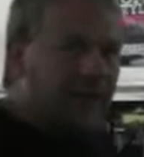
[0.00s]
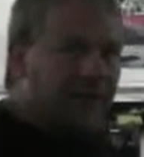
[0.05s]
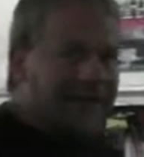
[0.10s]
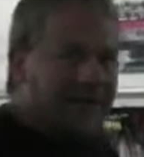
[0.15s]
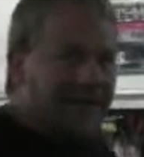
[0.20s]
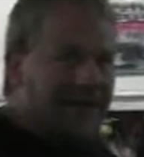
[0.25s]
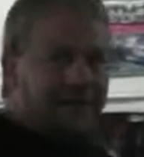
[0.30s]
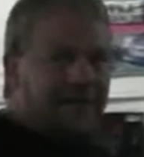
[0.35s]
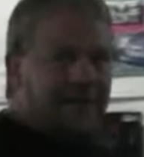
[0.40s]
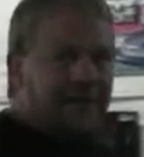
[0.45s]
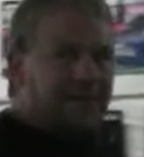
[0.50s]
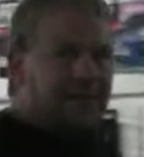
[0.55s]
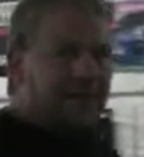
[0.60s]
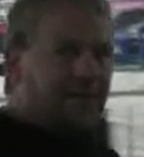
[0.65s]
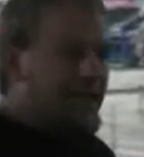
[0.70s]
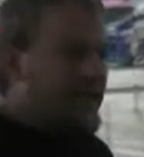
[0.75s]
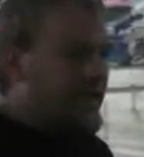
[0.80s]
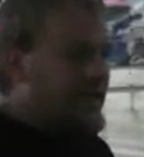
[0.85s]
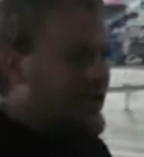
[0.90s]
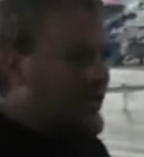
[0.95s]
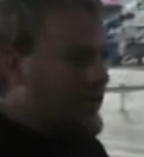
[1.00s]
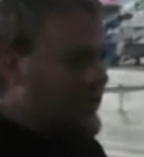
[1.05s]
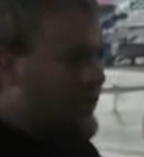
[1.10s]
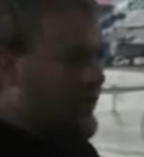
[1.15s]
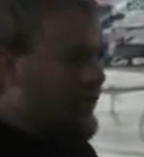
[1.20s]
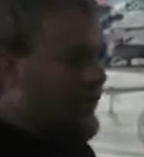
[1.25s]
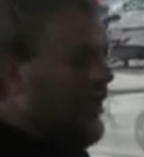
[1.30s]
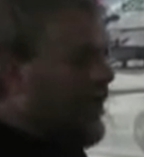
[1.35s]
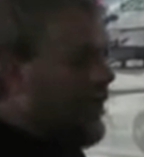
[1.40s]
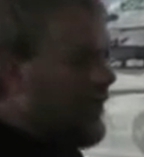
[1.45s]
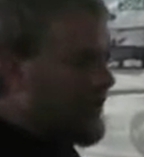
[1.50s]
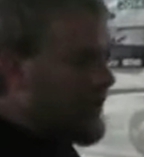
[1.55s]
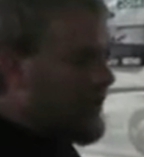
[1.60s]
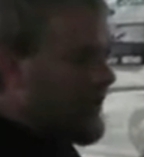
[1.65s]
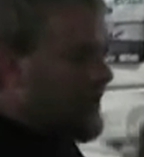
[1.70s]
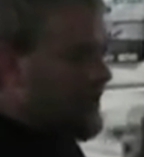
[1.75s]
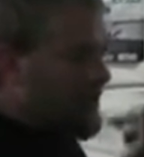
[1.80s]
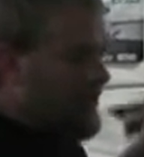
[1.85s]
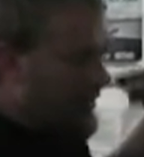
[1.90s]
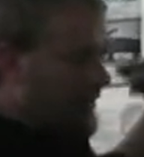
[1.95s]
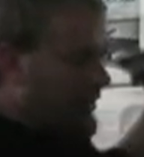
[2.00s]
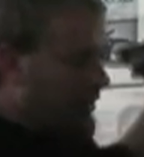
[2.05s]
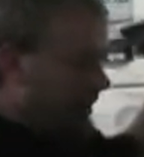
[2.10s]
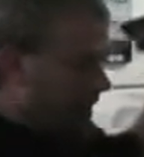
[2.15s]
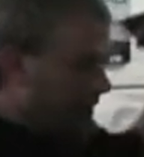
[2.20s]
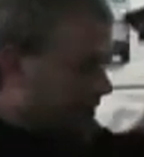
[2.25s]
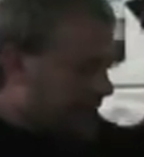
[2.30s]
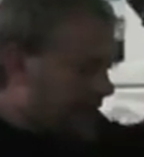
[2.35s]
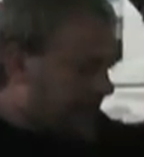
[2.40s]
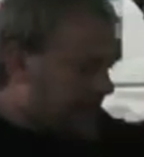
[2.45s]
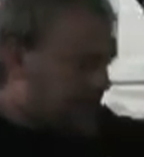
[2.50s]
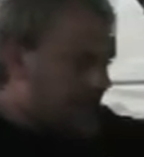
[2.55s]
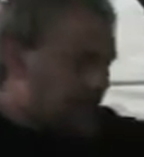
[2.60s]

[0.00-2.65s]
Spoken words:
us access to get in here later on so we don't accidentally